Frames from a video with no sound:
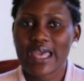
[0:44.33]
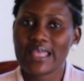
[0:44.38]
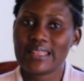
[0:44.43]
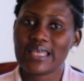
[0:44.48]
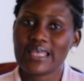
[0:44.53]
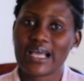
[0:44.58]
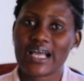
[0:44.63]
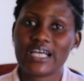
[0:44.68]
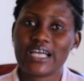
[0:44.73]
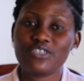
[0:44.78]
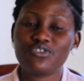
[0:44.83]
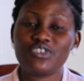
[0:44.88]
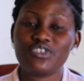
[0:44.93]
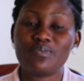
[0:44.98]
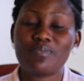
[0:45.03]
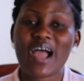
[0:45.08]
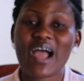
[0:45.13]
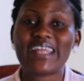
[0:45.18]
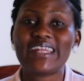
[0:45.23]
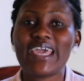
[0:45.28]
in the country.
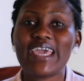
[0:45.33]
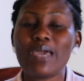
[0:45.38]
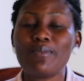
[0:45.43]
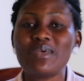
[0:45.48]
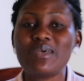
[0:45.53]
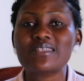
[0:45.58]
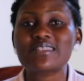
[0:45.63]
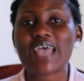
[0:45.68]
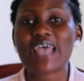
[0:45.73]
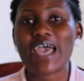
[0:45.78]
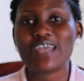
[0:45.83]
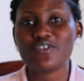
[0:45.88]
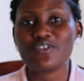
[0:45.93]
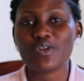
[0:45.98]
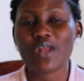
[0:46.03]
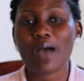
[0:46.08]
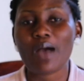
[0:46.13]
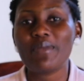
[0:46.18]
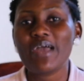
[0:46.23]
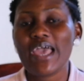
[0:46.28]
My name is
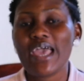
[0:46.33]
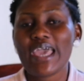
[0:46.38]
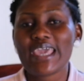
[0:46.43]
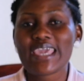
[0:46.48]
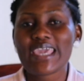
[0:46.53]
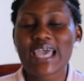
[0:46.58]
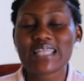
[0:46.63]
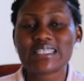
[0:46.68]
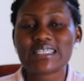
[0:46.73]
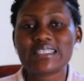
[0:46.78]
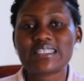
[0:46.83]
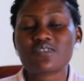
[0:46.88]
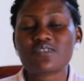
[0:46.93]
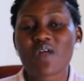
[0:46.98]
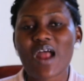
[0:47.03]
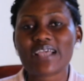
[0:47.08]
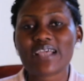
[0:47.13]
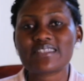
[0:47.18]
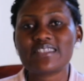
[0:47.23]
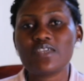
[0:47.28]
Enyonam. Get
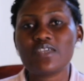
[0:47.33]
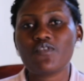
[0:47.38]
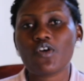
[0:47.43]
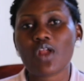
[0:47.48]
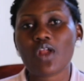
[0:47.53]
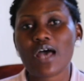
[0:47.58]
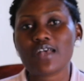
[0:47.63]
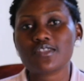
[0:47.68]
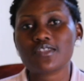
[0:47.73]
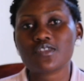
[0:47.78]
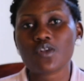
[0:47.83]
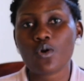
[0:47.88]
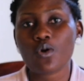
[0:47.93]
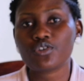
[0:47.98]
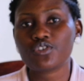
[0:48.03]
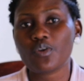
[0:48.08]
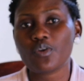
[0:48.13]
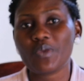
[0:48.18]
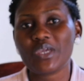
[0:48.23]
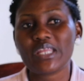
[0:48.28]
interactive on our
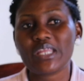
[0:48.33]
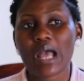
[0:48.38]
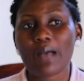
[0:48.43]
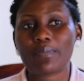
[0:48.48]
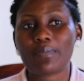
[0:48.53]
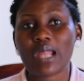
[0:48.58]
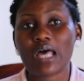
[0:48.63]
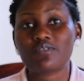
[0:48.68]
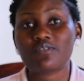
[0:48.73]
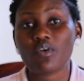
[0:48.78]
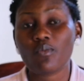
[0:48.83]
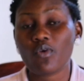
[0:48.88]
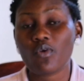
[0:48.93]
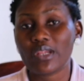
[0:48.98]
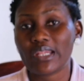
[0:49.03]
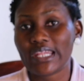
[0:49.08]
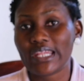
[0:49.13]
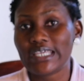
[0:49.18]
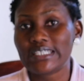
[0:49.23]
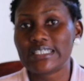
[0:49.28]
social media platform
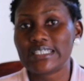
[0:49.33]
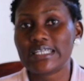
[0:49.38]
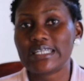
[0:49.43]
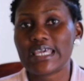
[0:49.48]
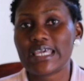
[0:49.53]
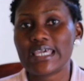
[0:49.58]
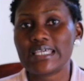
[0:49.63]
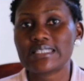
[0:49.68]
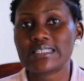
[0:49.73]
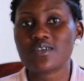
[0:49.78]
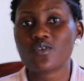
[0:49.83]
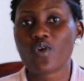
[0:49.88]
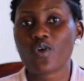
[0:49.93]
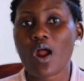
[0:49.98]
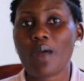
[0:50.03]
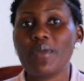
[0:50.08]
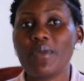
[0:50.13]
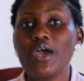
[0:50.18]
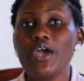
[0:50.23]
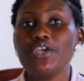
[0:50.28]
on LinkedIn,
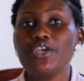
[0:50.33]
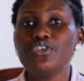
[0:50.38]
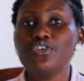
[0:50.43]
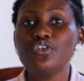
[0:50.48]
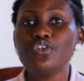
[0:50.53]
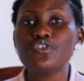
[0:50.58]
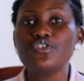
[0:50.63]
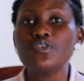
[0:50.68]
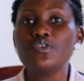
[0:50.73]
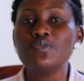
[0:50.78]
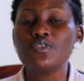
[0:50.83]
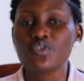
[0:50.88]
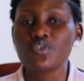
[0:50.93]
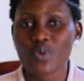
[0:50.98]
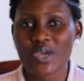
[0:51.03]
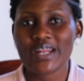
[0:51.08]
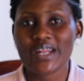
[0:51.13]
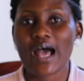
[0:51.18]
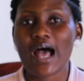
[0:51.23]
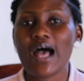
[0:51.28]
Instagram, YouTube,
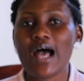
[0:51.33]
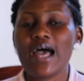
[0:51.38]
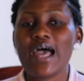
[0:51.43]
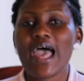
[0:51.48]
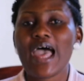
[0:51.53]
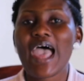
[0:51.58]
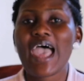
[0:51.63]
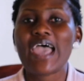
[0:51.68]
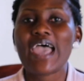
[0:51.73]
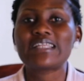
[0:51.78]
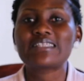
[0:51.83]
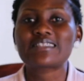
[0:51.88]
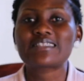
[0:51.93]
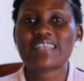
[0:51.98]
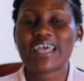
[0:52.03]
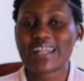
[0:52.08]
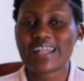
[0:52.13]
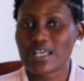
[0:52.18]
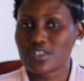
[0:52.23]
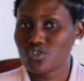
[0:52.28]
Twitter, and
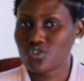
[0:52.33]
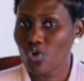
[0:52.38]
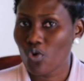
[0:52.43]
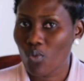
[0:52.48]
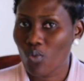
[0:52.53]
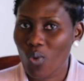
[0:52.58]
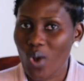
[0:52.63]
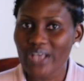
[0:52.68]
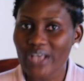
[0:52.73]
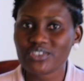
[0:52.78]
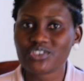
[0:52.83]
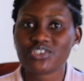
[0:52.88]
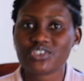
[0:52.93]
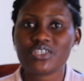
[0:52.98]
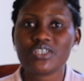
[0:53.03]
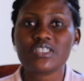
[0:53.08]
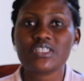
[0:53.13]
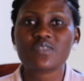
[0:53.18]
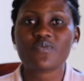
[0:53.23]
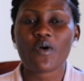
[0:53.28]
send us your
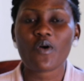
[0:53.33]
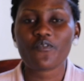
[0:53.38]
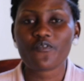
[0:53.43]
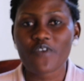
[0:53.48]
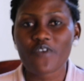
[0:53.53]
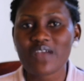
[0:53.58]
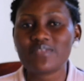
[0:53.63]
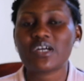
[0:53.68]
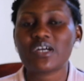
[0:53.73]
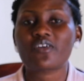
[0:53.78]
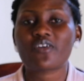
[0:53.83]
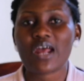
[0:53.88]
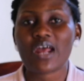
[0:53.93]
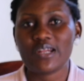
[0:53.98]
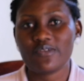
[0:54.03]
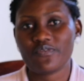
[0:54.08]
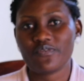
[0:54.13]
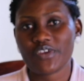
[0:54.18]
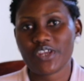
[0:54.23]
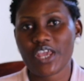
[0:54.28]
questions for further
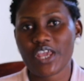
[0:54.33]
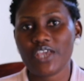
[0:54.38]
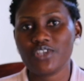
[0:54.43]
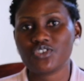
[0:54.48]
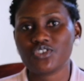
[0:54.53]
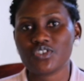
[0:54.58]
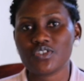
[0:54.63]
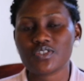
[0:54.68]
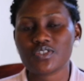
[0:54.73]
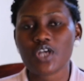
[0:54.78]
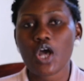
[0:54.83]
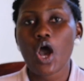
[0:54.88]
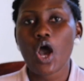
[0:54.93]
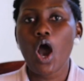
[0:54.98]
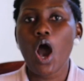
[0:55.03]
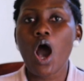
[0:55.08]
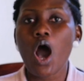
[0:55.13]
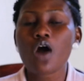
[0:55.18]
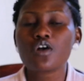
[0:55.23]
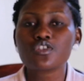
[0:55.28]
clarifications.
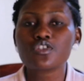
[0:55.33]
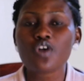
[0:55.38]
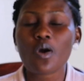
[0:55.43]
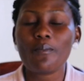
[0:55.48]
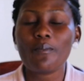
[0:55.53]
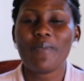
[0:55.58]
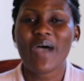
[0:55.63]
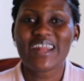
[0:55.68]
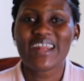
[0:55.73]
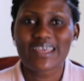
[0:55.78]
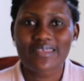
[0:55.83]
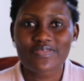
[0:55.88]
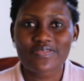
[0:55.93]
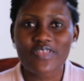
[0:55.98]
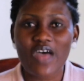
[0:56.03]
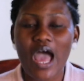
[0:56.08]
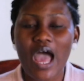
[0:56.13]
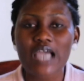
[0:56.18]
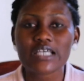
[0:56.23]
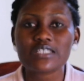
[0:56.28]
Also, many
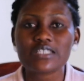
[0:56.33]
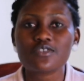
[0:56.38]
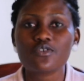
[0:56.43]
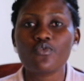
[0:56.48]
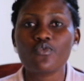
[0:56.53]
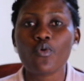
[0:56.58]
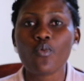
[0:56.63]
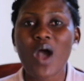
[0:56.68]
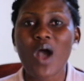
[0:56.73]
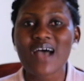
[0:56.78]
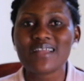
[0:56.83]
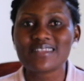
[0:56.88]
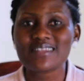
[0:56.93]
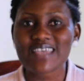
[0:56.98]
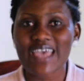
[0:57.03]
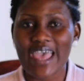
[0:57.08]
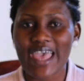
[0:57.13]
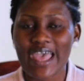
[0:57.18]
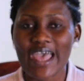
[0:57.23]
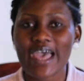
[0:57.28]
thanks to Rwanda
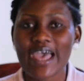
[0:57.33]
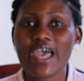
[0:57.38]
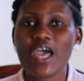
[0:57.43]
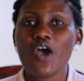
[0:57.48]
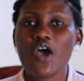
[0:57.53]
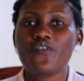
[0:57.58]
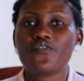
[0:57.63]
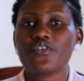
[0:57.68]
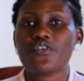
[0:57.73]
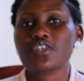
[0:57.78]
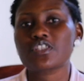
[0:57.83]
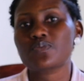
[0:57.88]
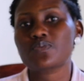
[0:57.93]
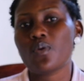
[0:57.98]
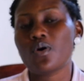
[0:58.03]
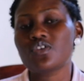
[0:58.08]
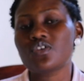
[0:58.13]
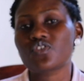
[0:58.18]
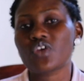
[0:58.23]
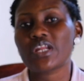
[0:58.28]
Air for
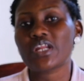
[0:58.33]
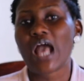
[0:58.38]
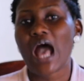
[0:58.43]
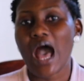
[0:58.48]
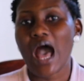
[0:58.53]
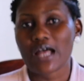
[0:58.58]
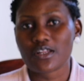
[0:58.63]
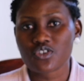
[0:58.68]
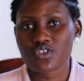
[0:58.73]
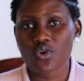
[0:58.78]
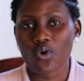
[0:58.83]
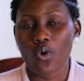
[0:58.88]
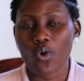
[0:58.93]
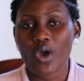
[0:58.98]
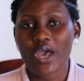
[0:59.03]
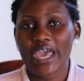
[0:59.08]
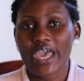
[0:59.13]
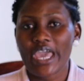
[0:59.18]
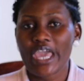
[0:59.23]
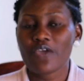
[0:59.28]
sponsoring our tour.
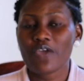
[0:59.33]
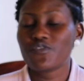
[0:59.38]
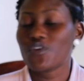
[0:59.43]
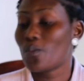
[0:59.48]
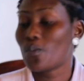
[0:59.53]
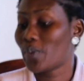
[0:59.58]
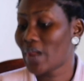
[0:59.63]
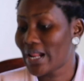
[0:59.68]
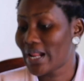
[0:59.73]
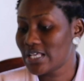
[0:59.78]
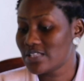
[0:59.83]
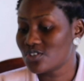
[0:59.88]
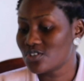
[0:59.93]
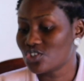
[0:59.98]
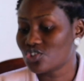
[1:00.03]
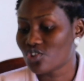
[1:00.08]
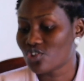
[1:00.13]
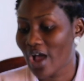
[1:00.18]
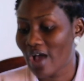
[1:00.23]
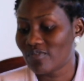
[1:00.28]
If you're planning to
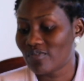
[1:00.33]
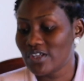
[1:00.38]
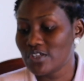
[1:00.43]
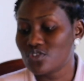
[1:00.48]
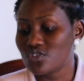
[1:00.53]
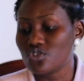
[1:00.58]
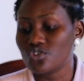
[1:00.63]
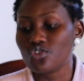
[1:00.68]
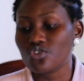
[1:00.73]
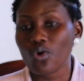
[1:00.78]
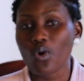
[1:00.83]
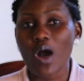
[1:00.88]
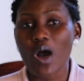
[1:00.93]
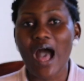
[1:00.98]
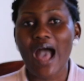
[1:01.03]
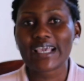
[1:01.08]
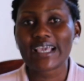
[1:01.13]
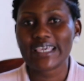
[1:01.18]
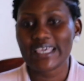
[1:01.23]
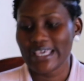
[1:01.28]
traveling to
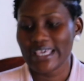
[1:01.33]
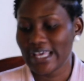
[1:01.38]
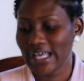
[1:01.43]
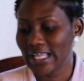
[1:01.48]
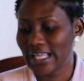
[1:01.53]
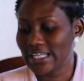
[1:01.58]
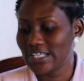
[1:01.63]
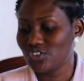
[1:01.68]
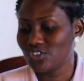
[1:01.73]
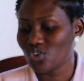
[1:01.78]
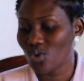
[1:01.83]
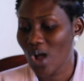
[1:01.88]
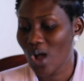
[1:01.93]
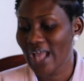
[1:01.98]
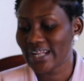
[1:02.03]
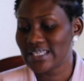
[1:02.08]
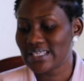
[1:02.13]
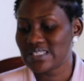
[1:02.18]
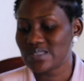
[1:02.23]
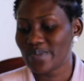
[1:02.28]
Doha, Kigali,
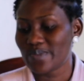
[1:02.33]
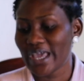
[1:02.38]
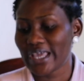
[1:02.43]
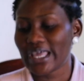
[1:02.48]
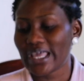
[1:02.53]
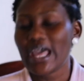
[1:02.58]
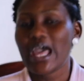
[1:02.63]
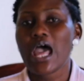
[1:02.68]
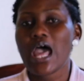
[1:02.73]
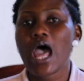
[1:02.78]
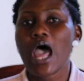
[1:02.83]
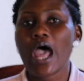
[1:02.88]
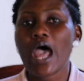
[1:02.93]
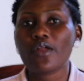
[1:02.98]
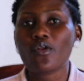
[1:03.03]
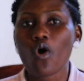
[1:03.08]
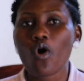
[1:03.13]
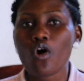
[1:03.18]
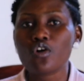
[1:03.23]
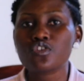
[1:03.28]
Johannesburg,
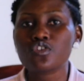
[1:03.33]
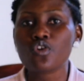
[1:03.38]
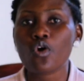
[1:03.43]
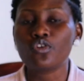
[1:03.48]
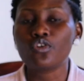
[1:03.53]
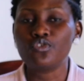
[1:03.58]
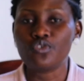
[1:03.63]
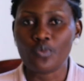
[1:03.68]
and also